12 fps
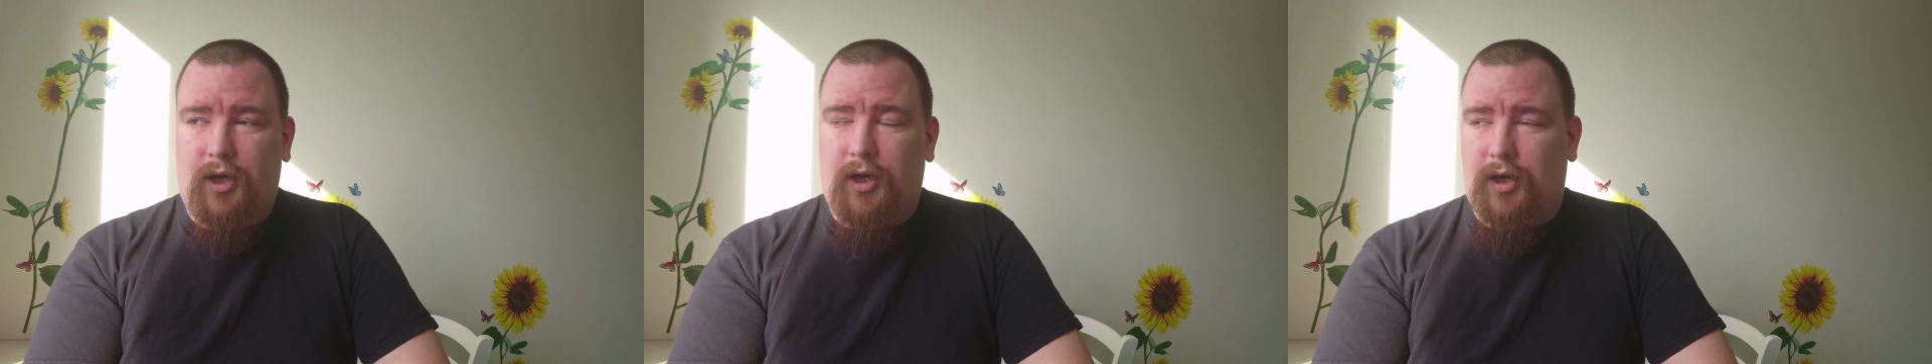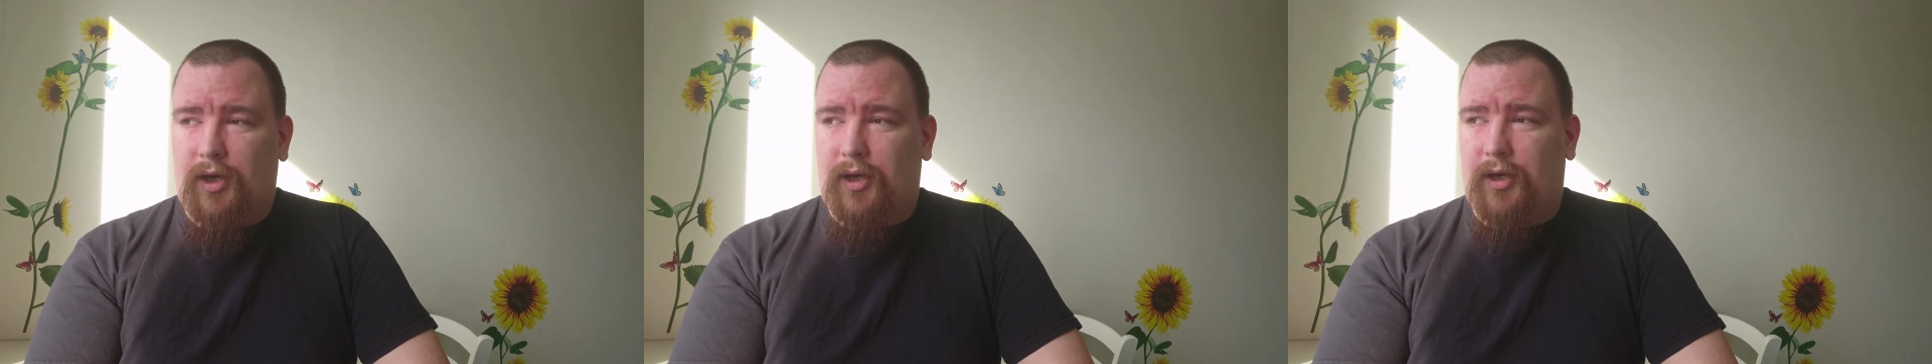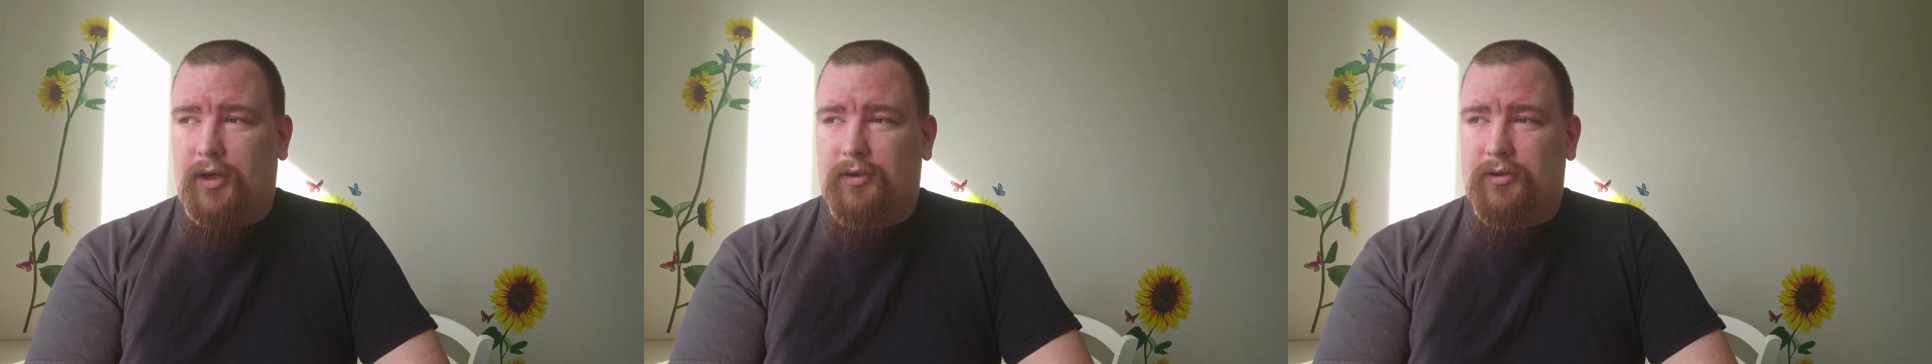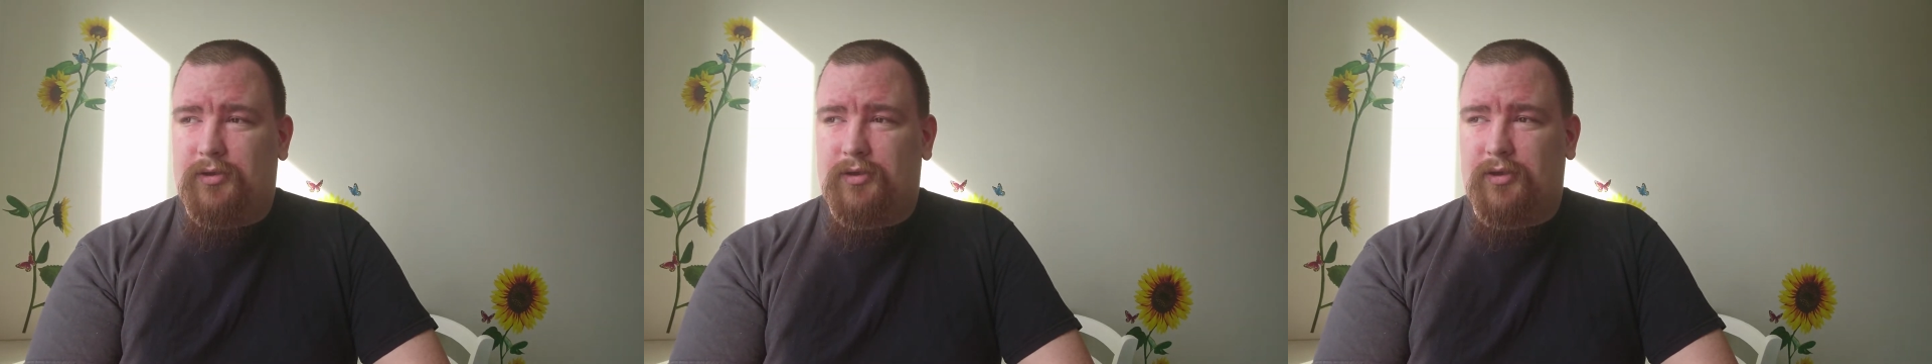
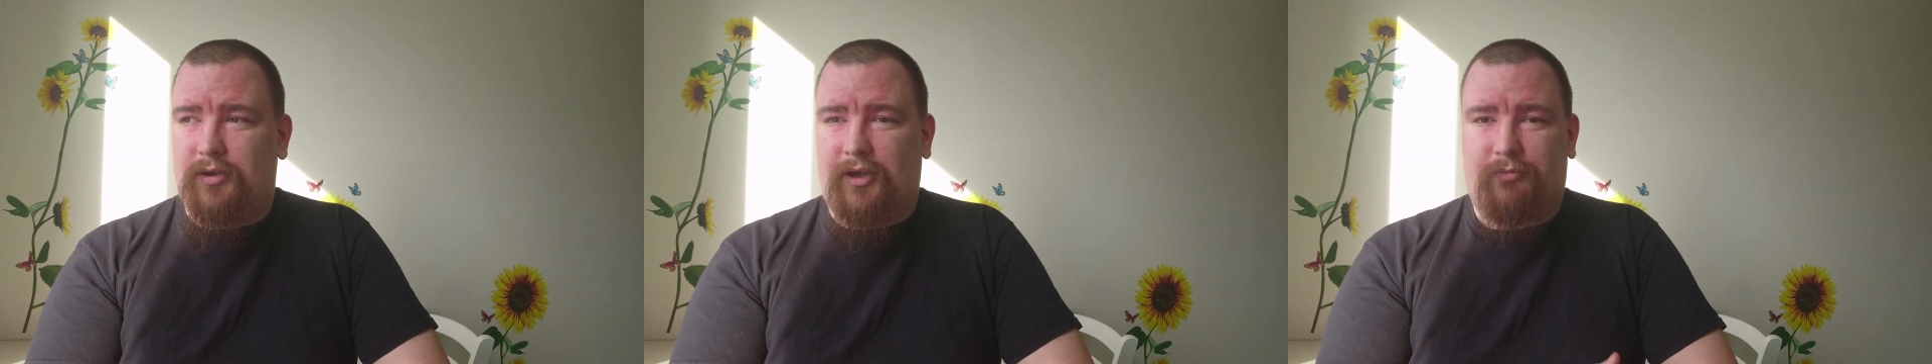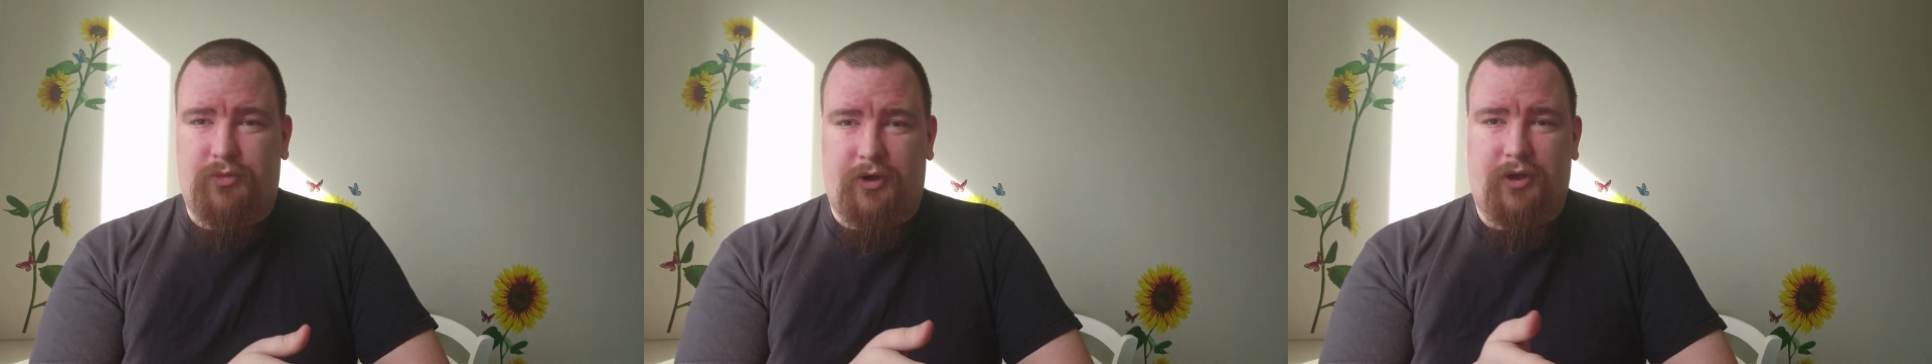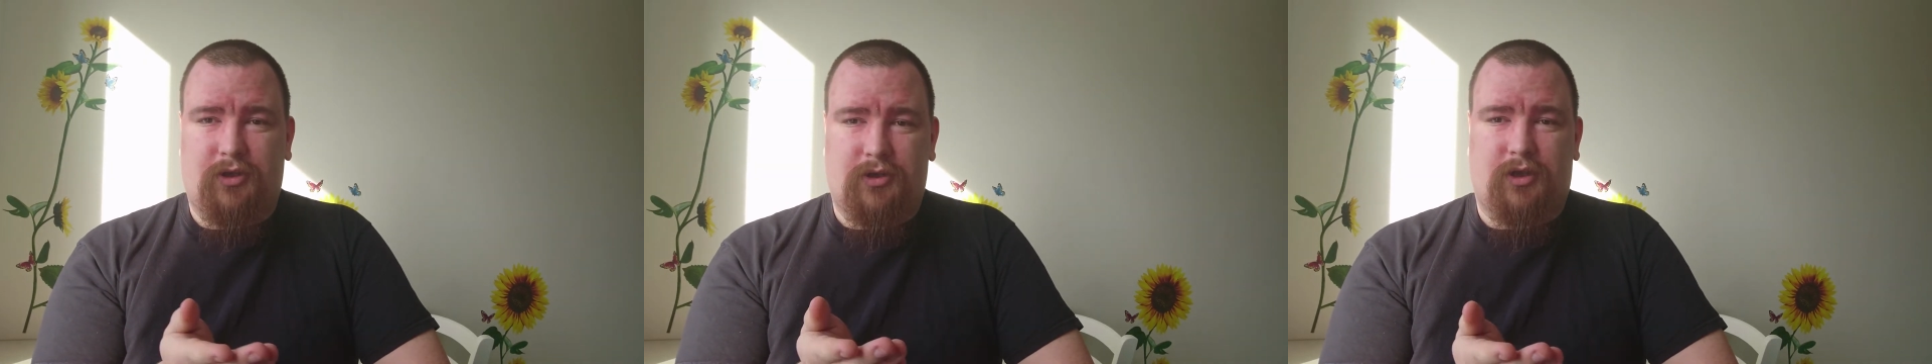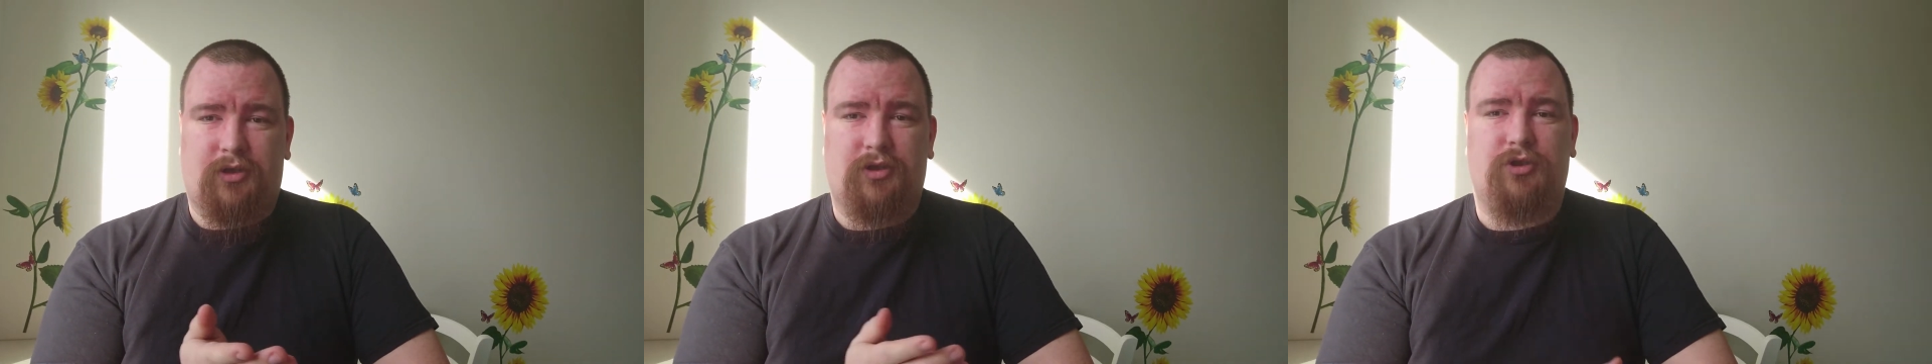And that brings
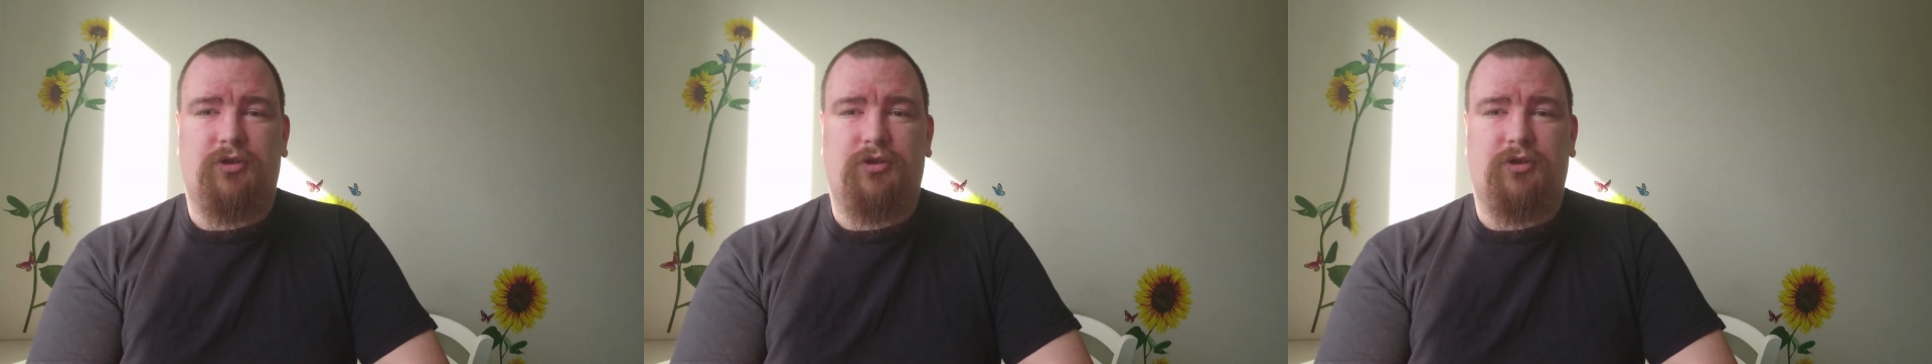us